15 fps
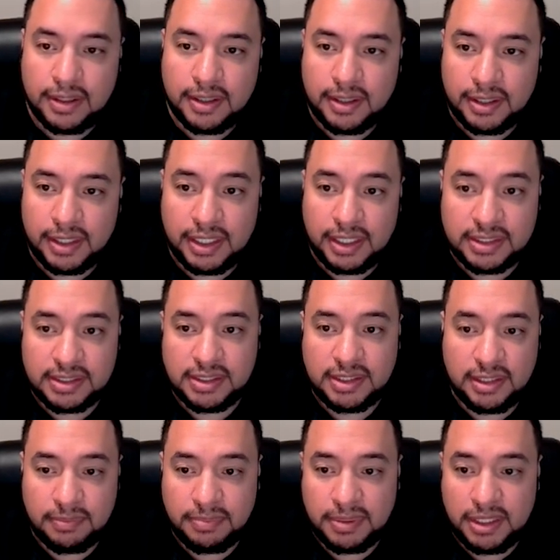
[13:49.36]

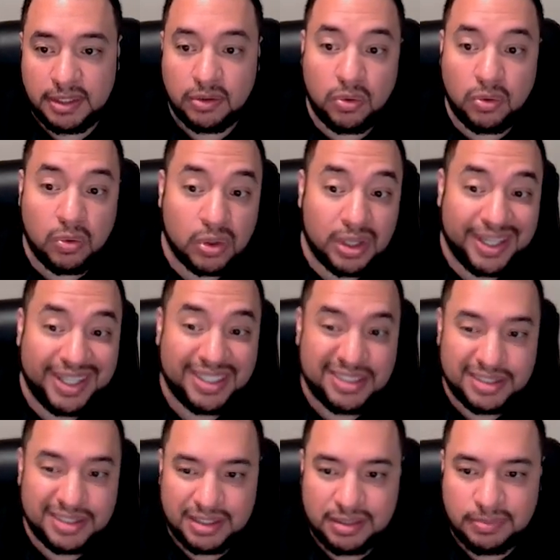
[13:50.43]
HTTP or
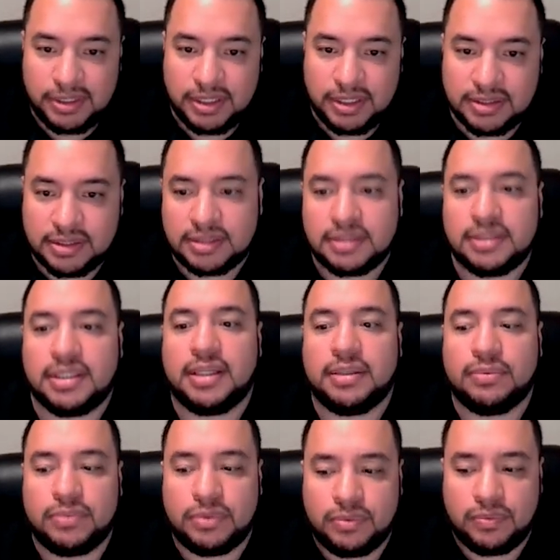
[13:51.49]
HTTPS,
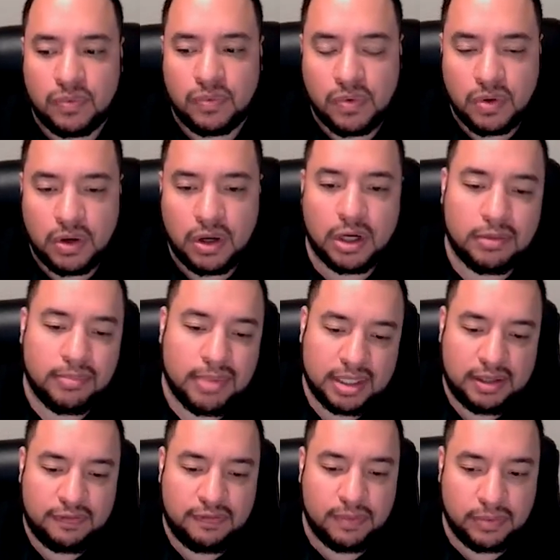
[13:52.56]
it will
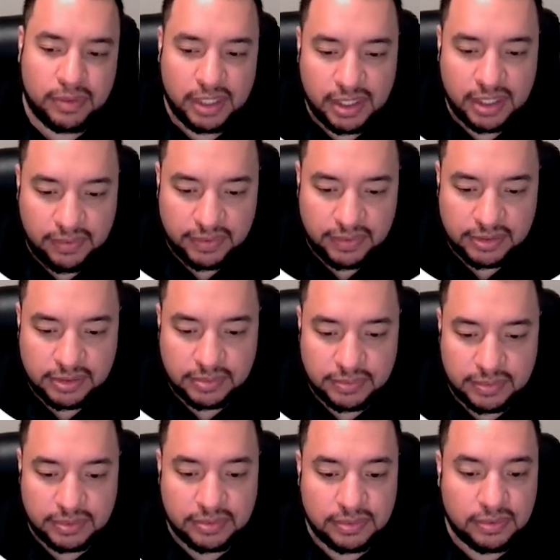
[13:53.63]
automatically forward anyway. So
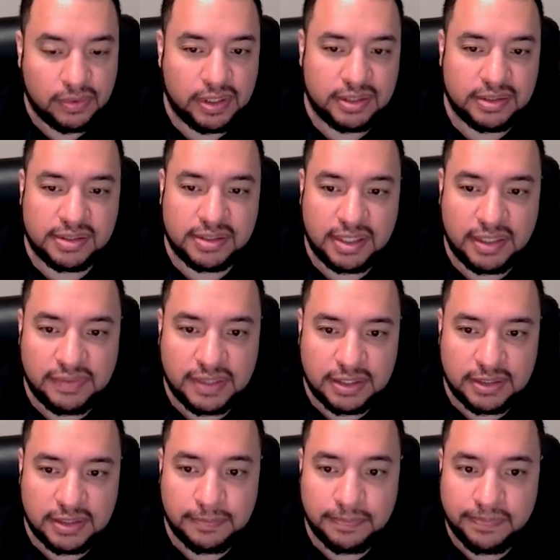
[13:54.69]
we'll go ahead and save that.
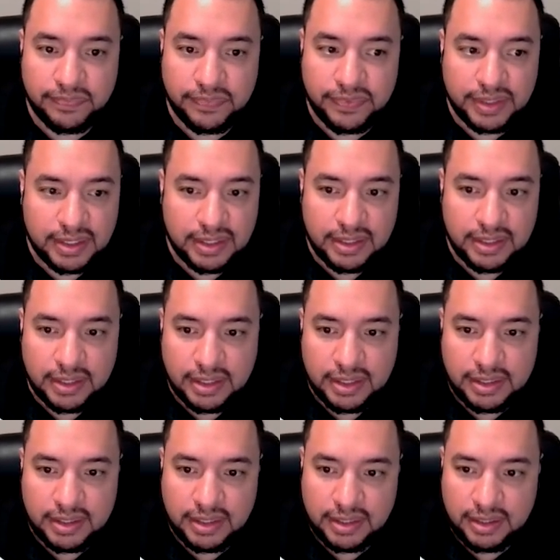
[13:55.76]

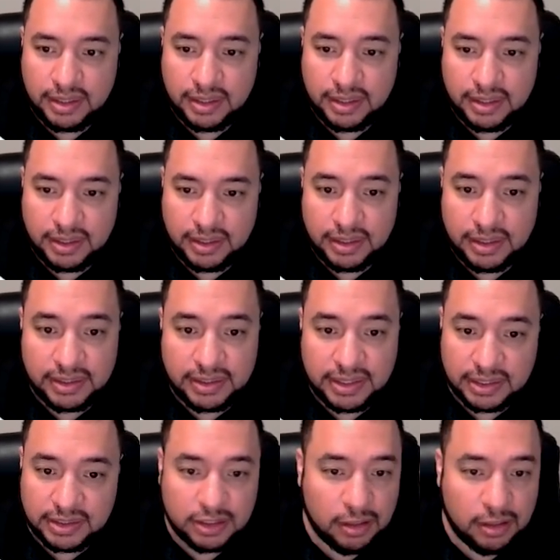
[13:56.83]
And then it
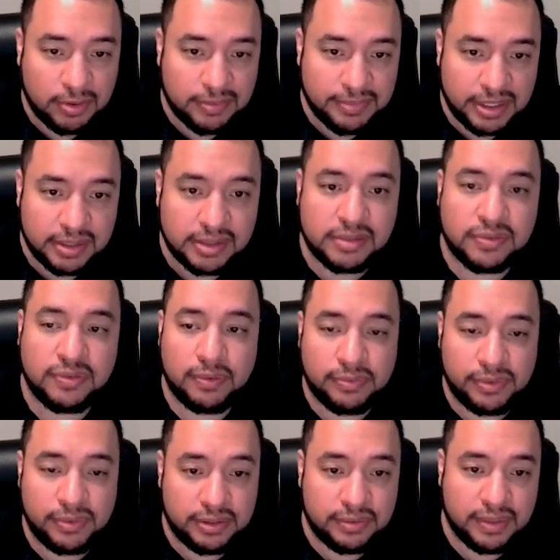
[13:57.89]
takes a couple of minutes for
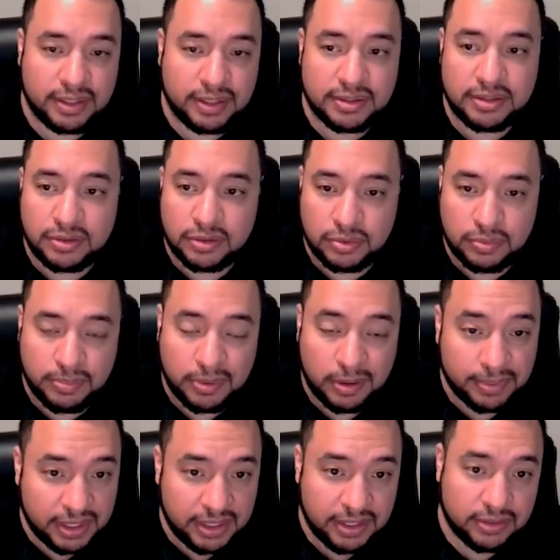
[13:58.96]
redirects to
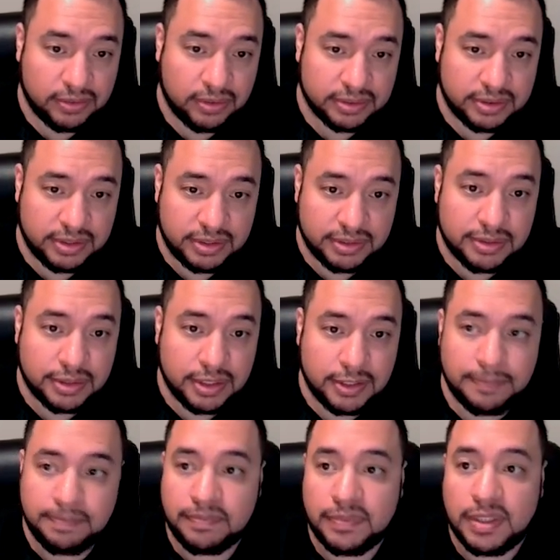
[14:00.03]
propagate across the internet.
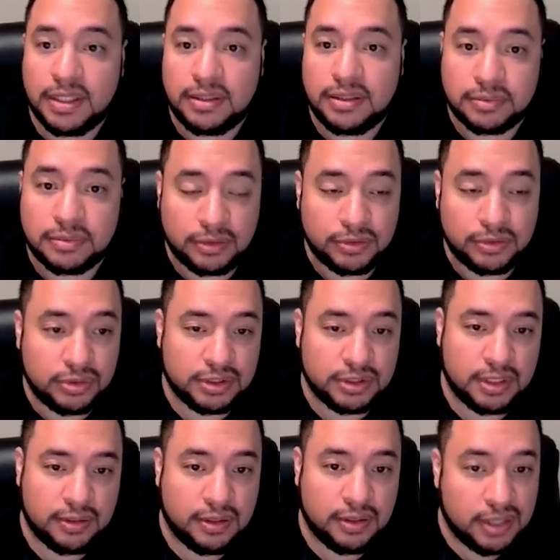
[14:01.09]
So what I'll do is
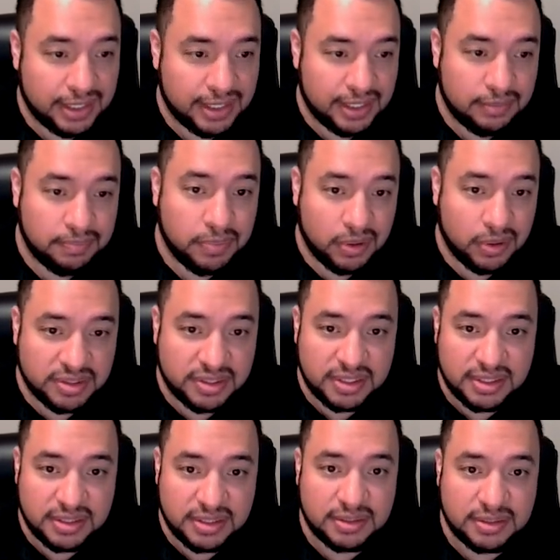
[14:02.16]
I'll again pause
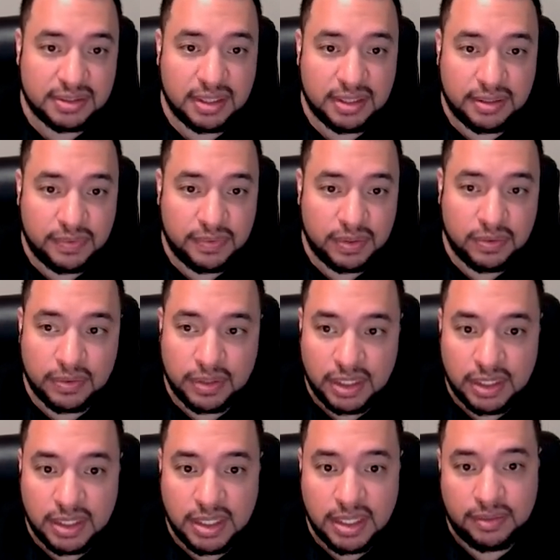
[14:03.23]
this
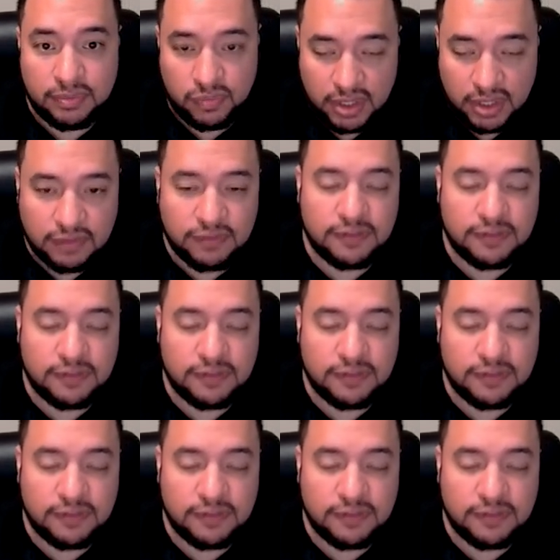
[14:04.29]
recording and wait a